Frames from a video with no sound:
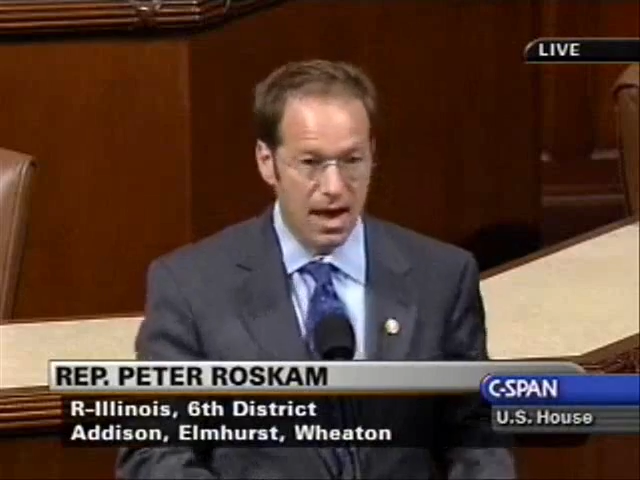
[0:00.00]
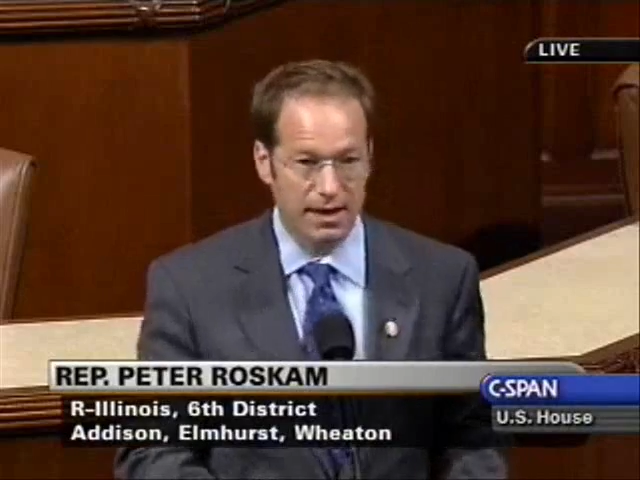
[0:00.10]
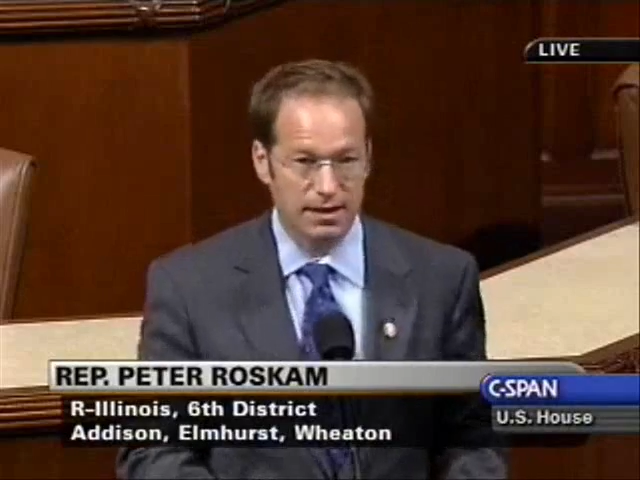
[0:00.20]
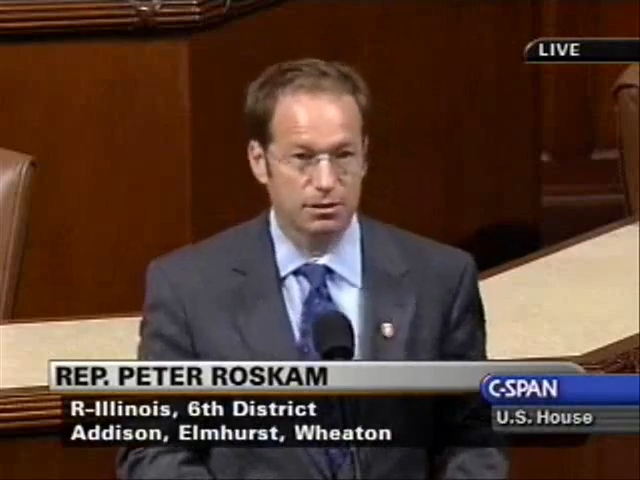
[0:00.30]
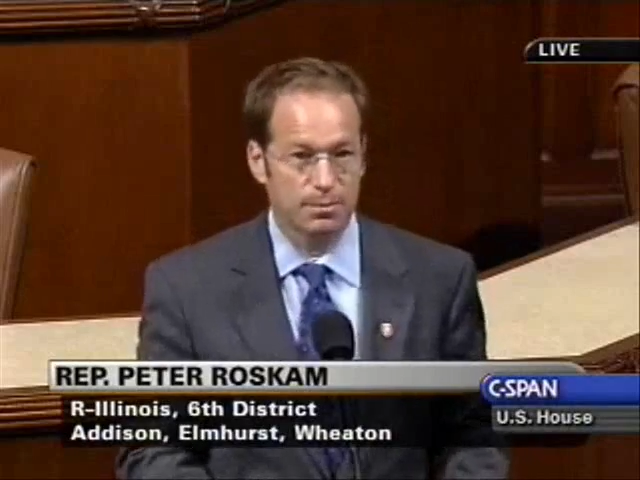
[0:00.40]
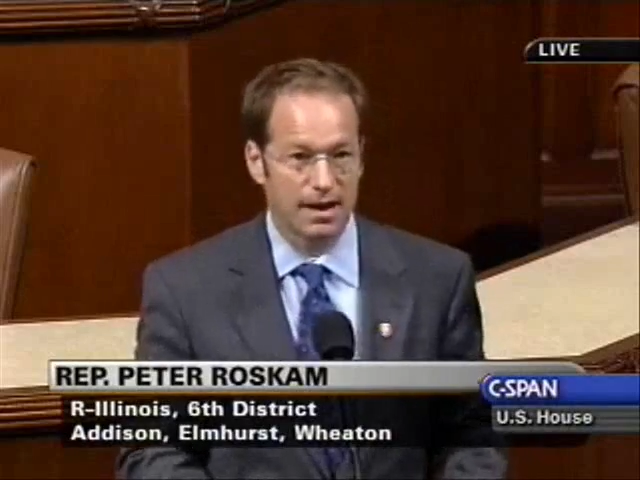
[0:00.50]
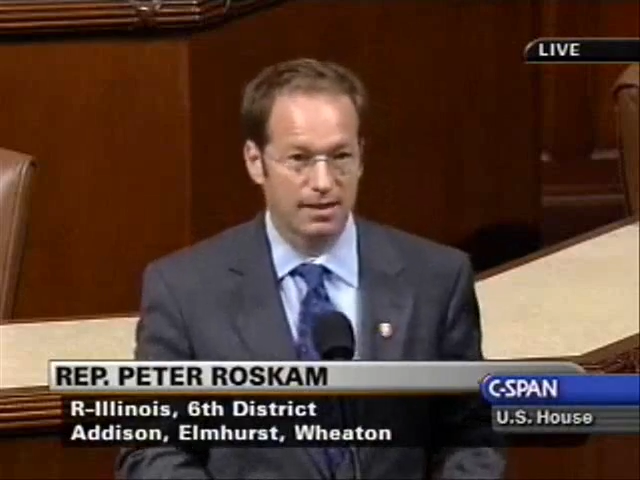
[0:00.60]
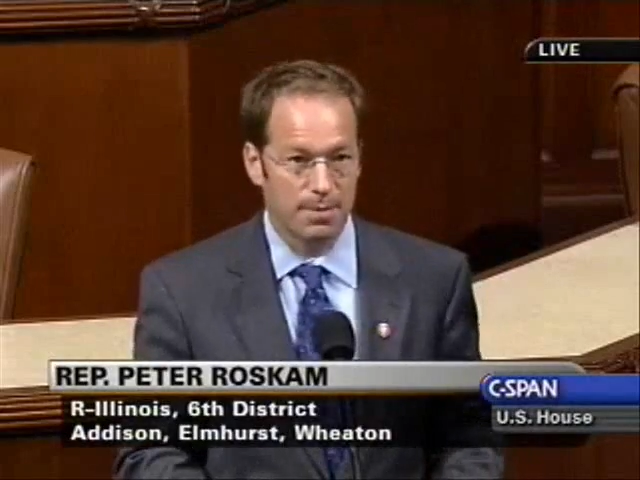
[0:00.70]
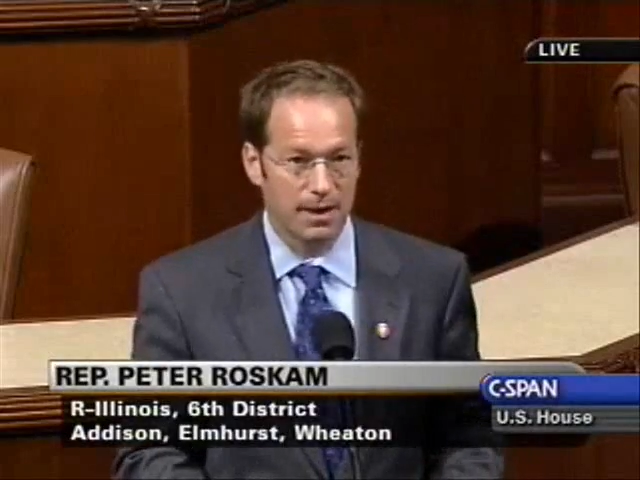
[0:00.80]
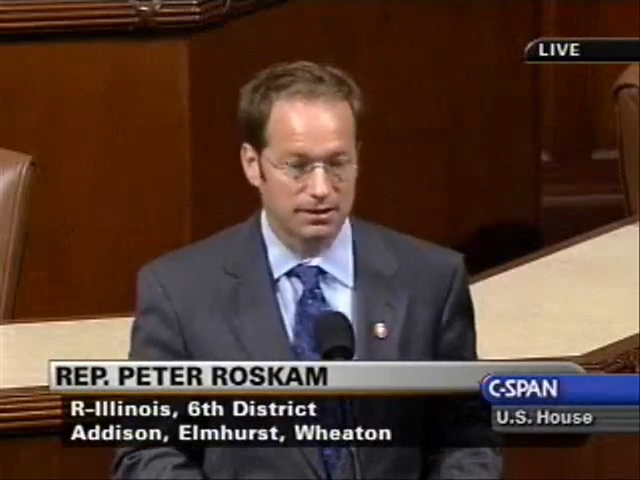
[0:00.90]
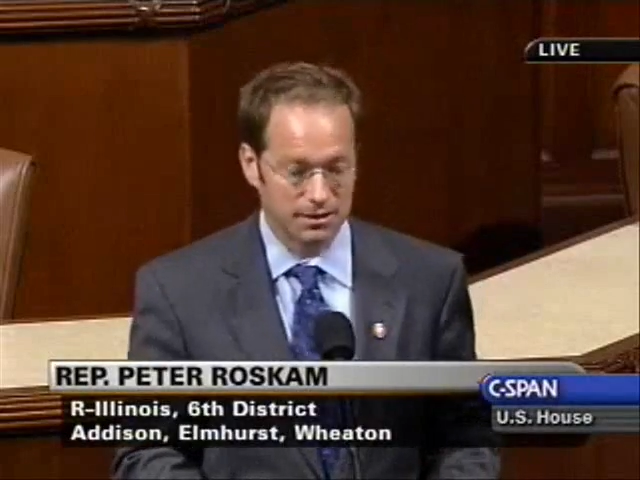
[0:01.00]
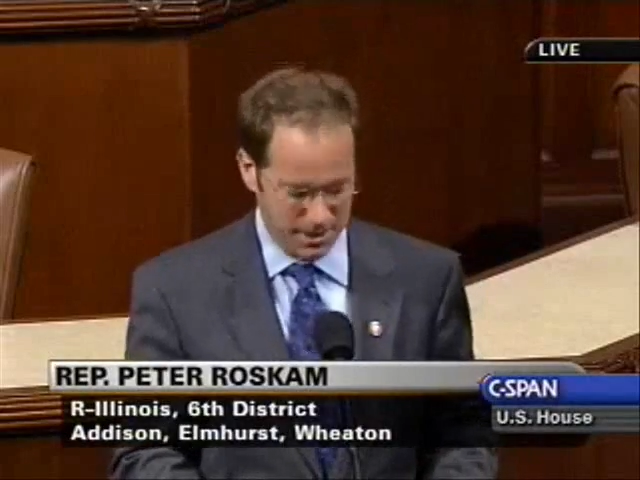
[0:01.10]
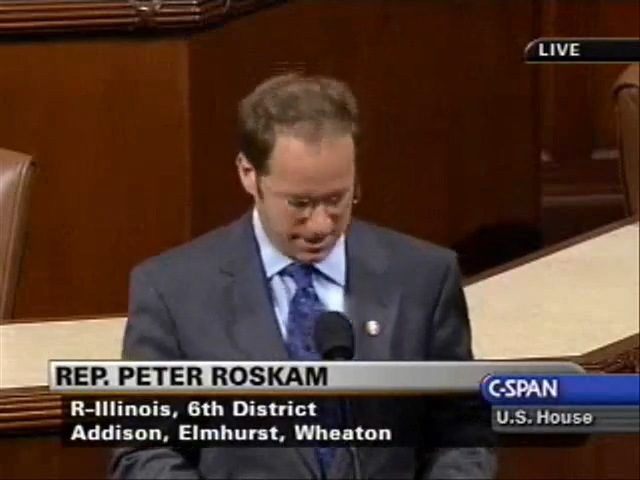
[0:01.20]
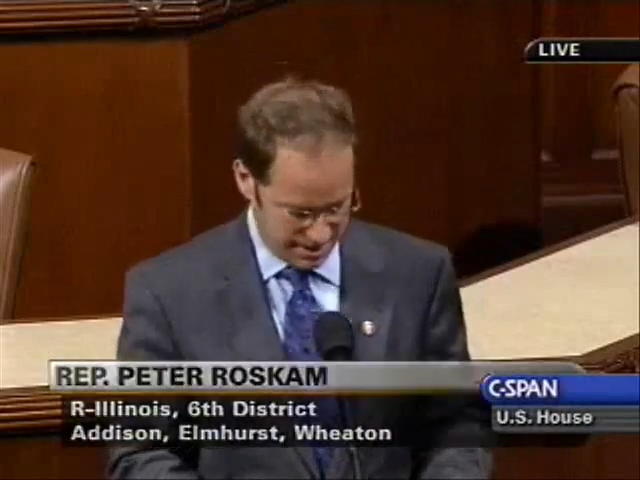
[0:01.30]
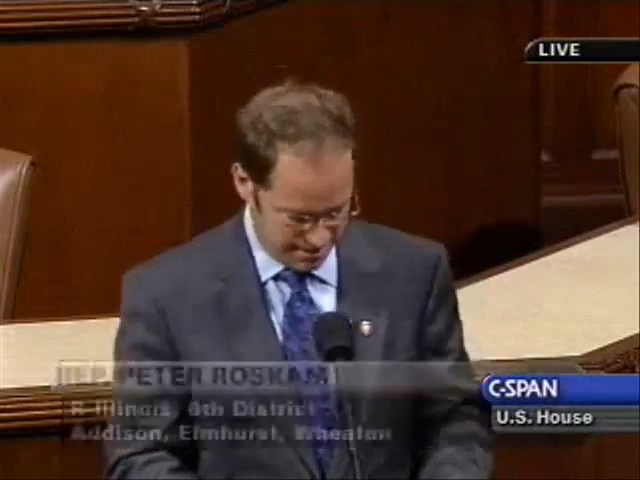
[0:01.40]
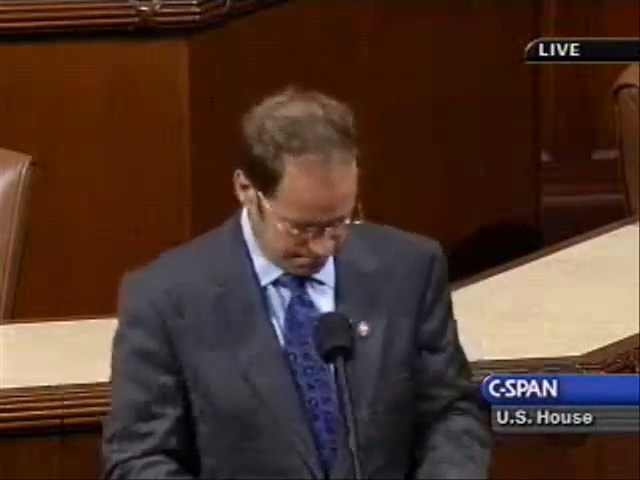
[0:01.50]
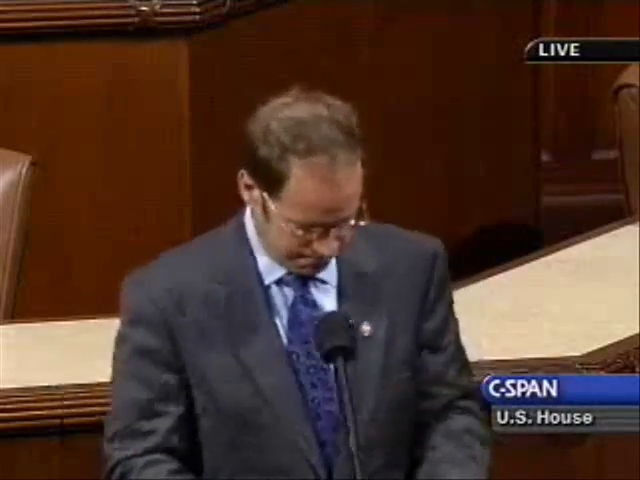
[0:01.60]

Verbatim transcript: I yield back the balance. Gentleman's time. time